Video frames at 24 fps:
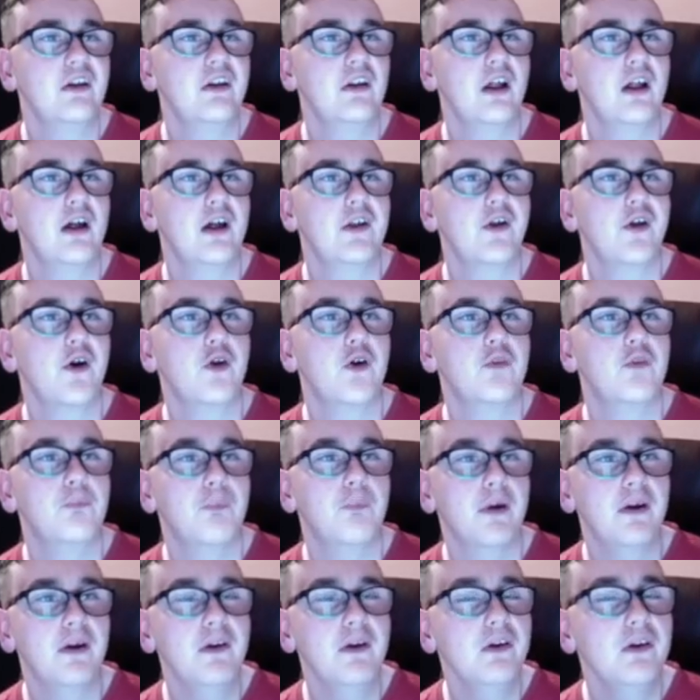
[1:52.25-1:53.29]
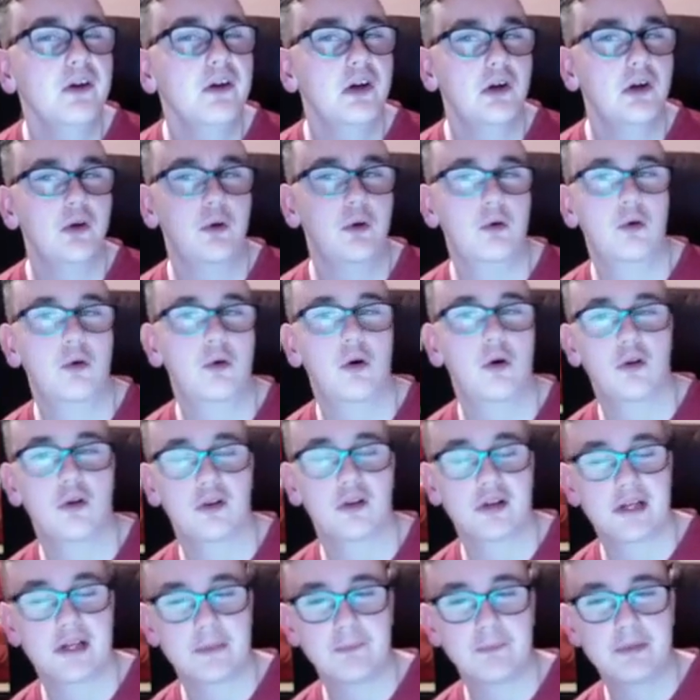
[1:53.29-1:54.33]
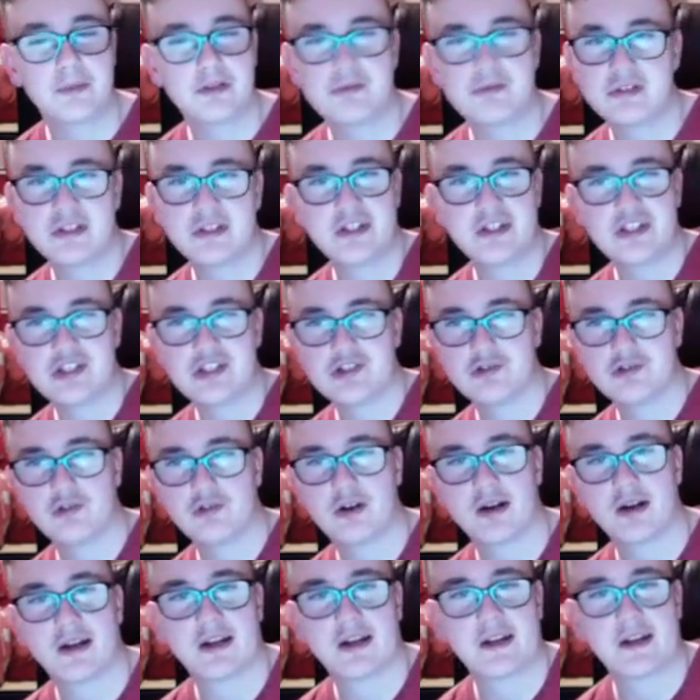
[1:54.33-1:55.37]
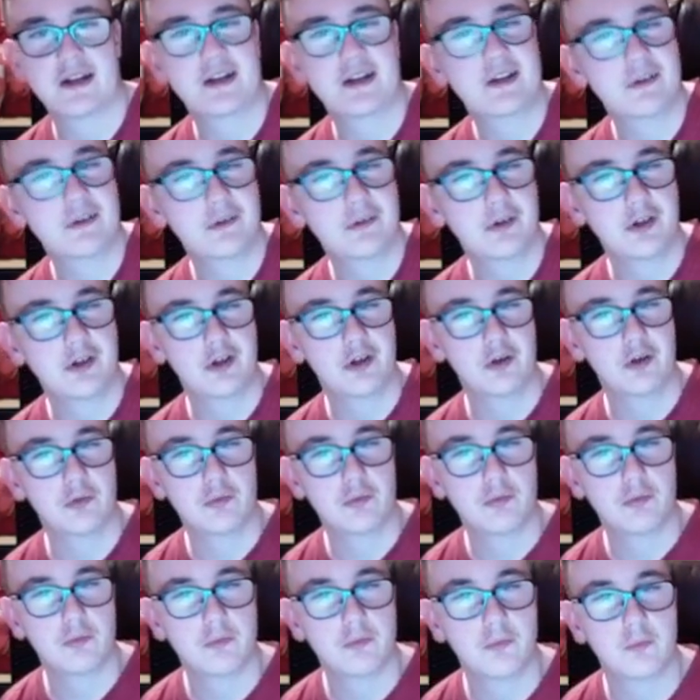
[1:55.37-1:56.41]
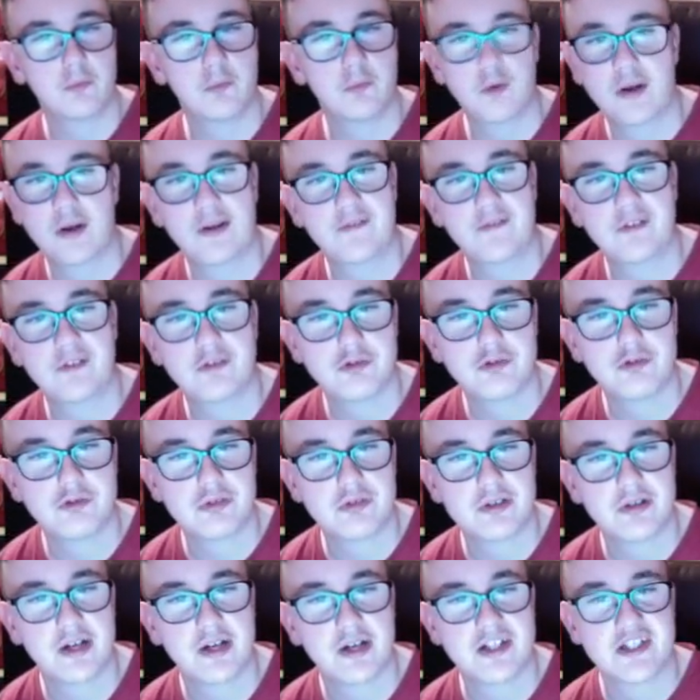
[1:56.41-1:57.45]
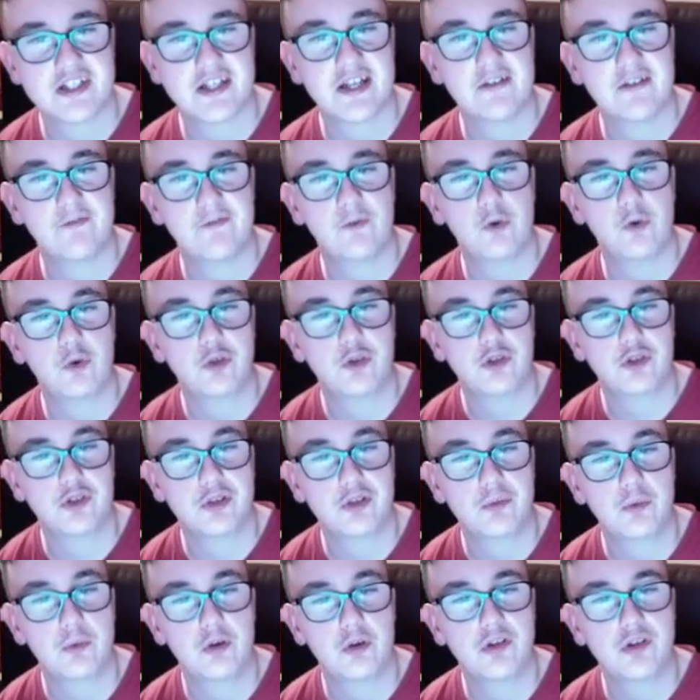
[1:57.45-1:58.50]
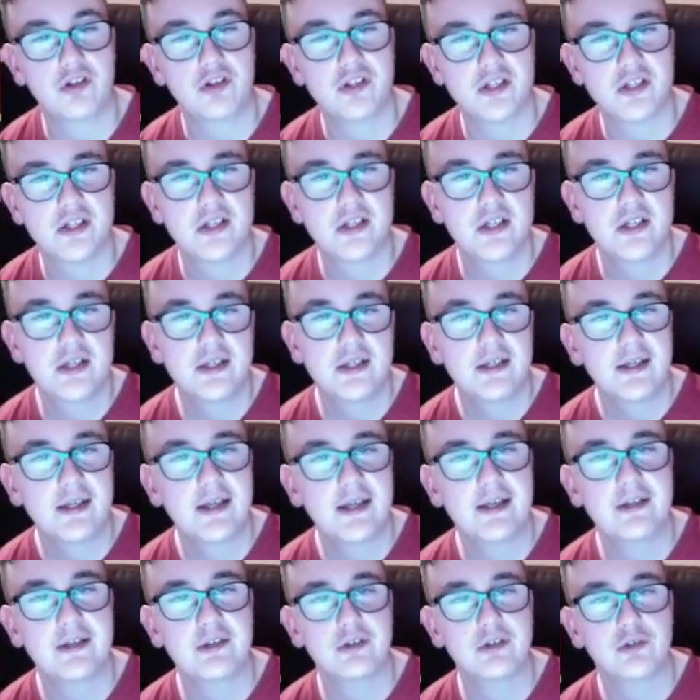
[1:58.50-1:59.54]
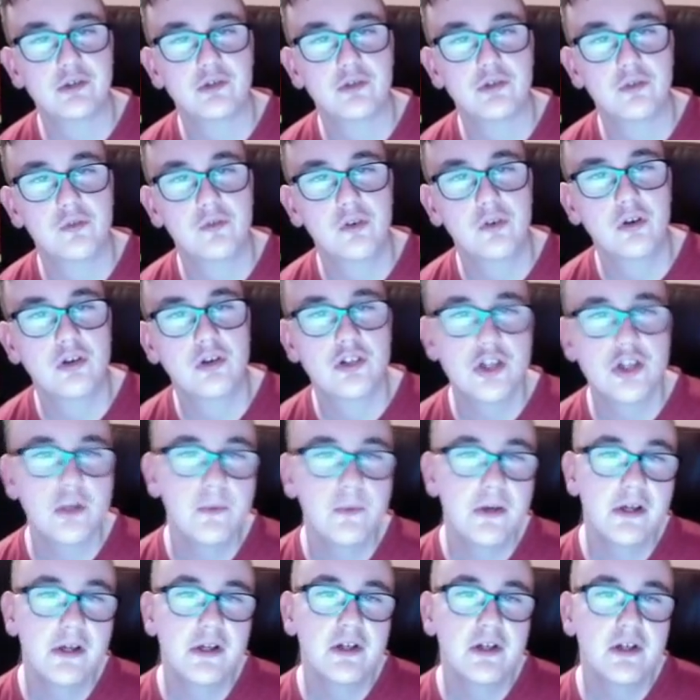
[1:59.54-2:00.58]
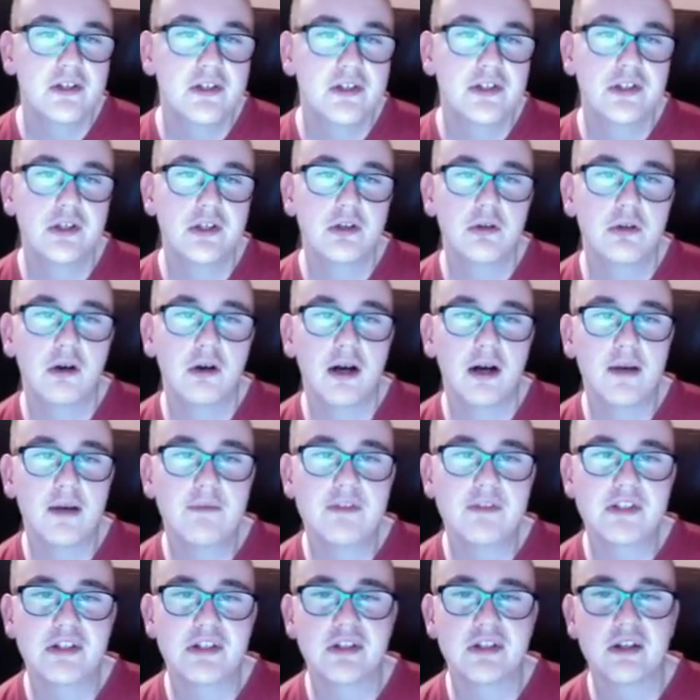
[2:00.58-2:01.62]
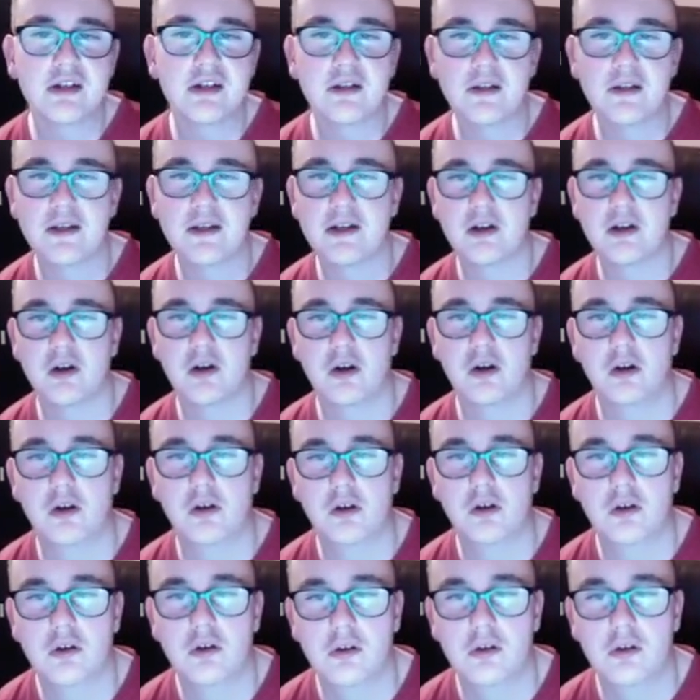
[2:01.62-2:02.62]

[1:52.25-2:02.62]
and Open, or on a computer just drag it in, you know, whatever you do to actually get a photo you want into Photoshop. So I'm just going to click on,